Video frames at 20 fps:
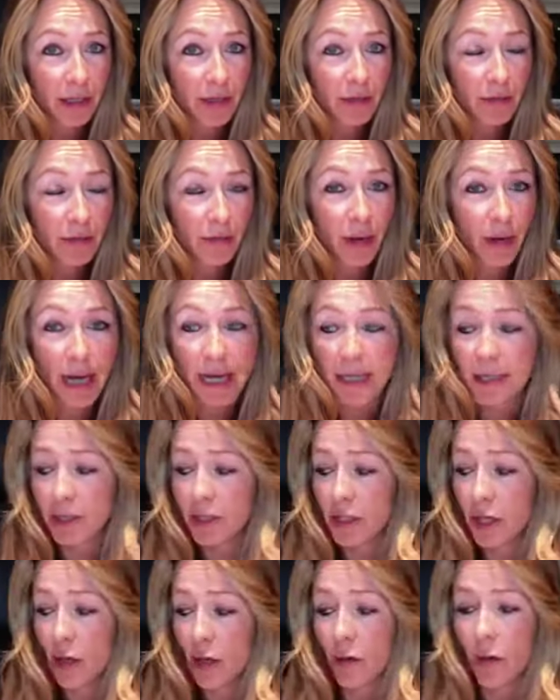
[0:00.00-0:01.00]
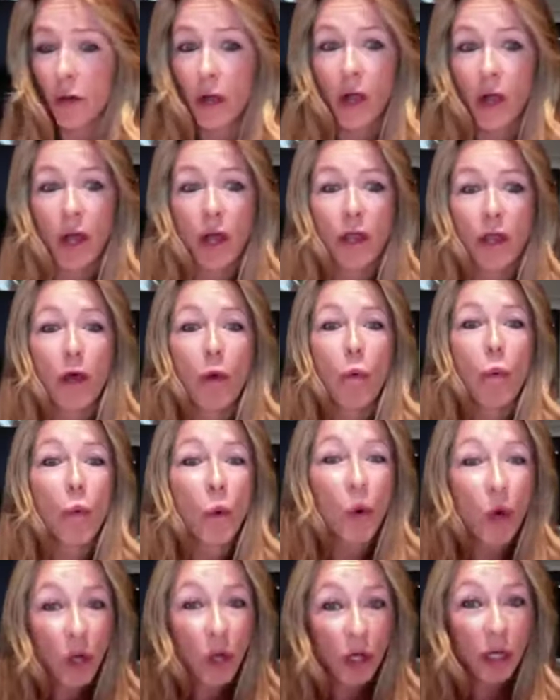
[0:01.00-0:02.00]
right so the
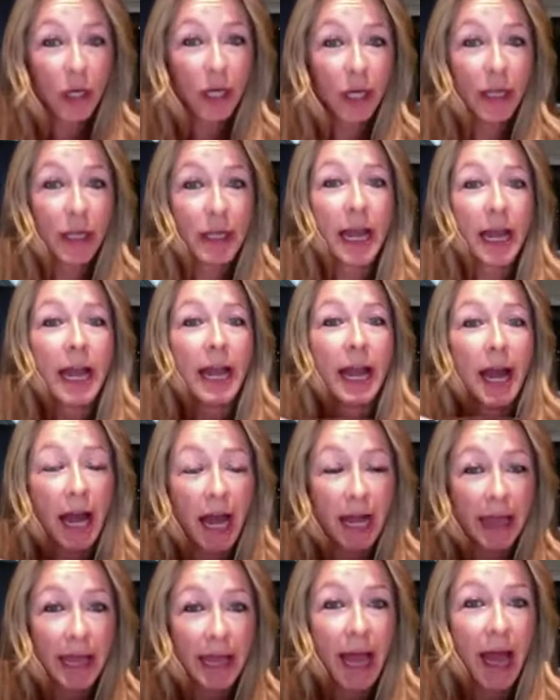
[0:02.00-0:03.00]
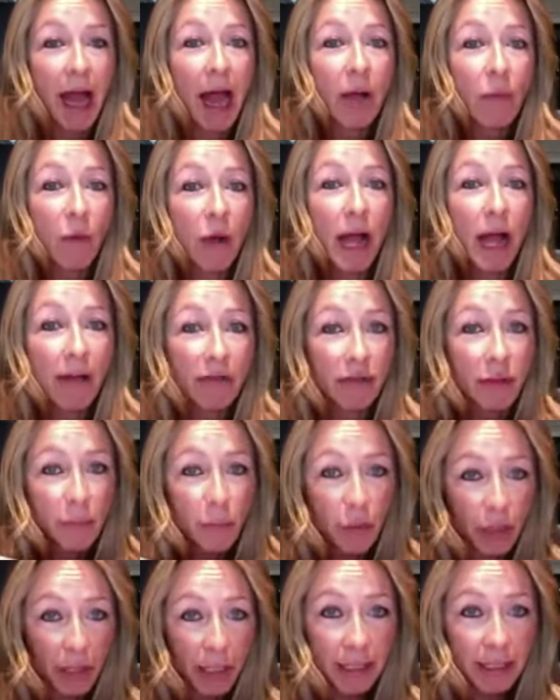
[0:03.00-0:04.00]
work that that i will have to
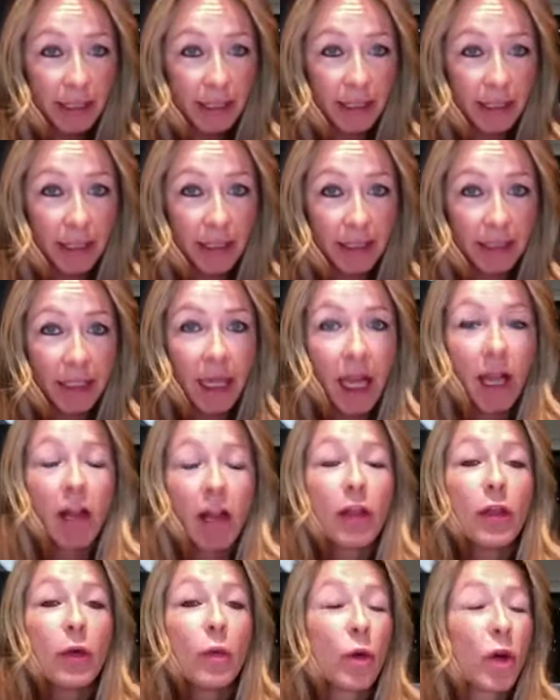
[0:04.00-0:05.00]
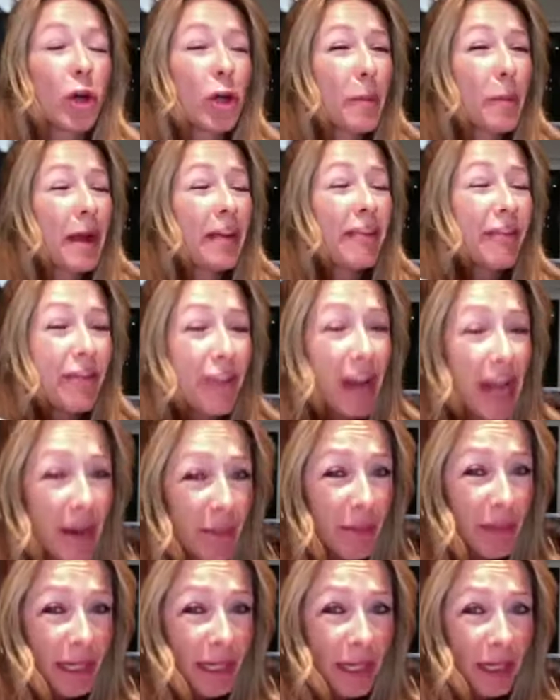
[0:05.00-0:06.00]
put into this the work my
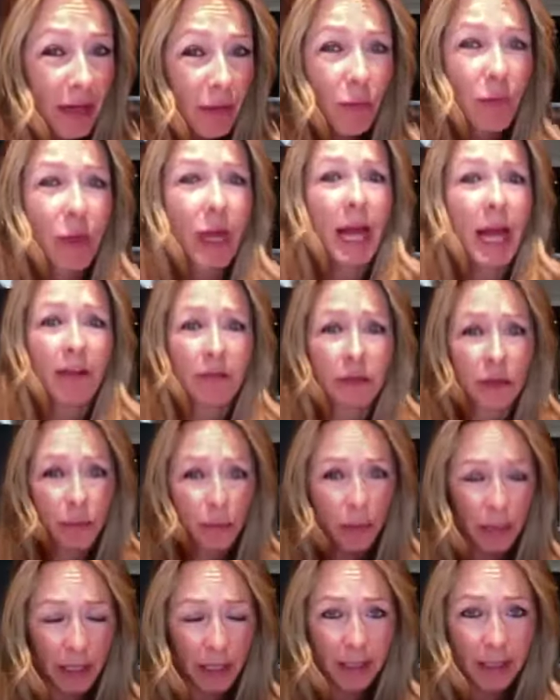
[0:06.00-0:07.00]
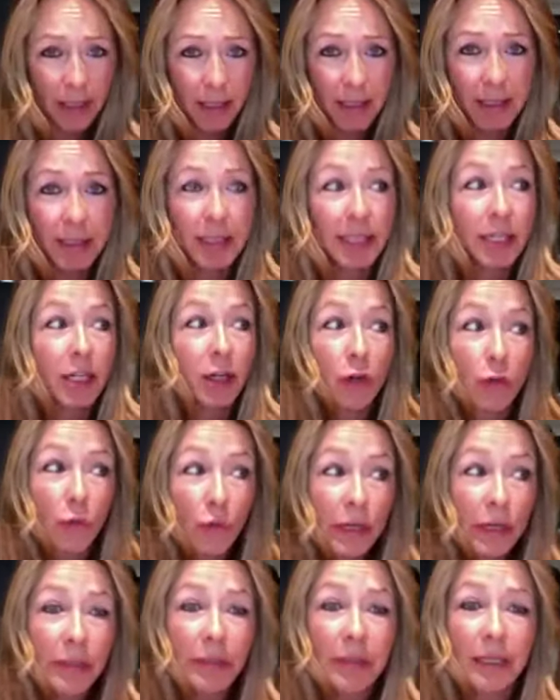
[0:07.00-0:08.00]
family will have to put into this, the
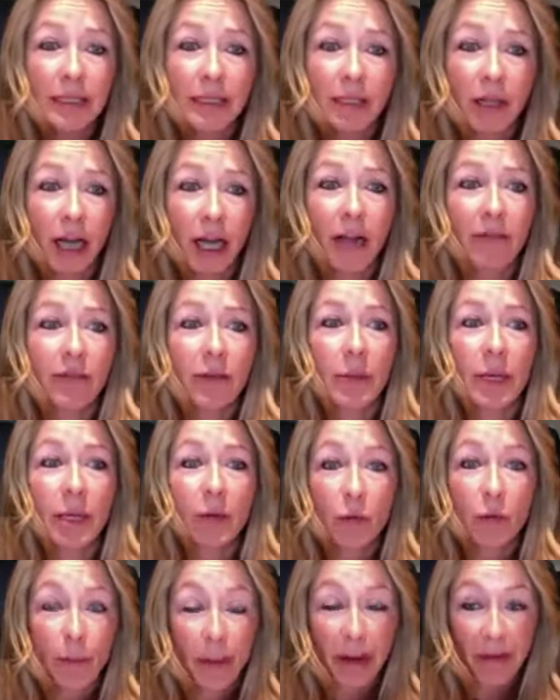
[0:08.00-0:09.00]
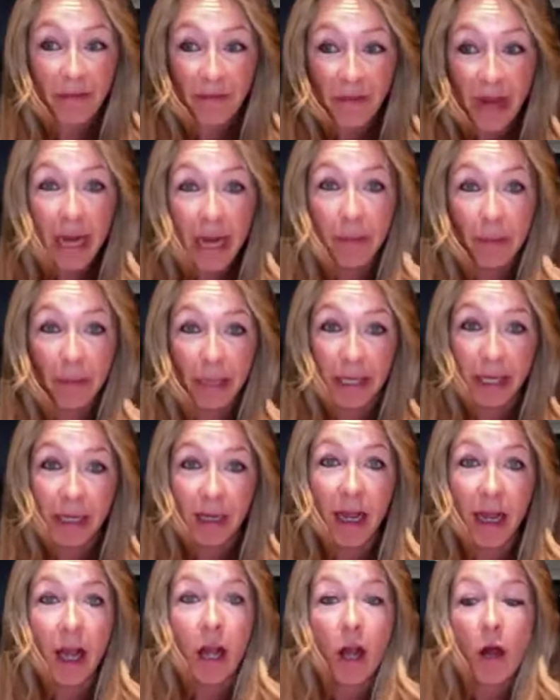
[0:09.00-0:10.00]
agreements I'll have to make with my
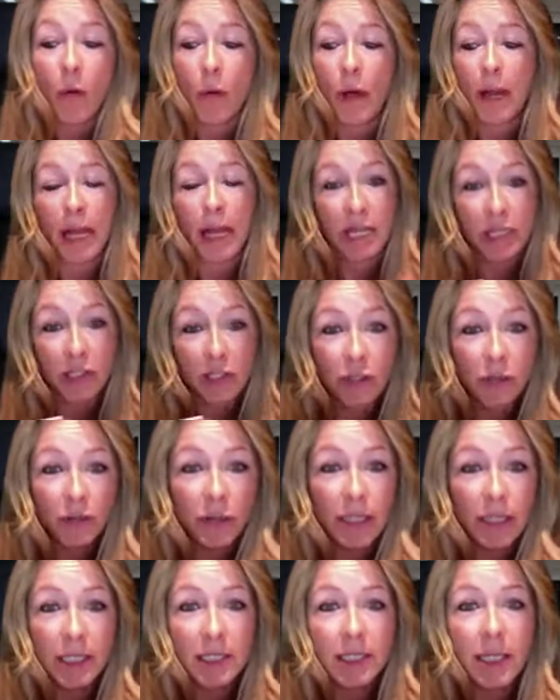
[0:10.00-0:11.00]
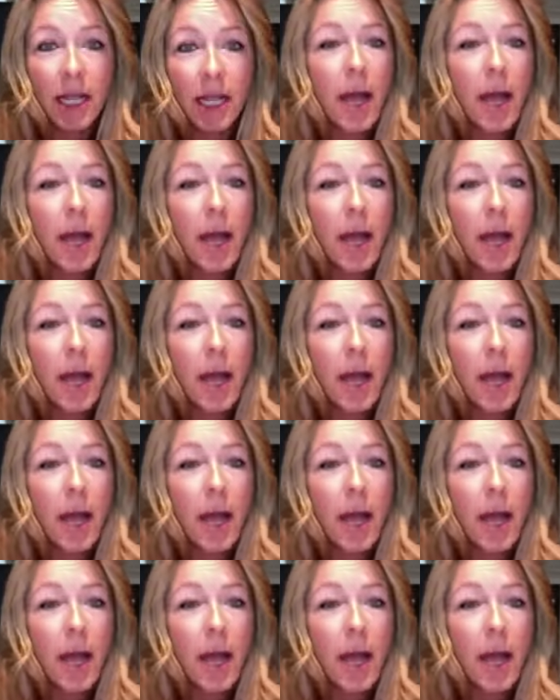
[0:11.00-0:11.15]
family while I do this,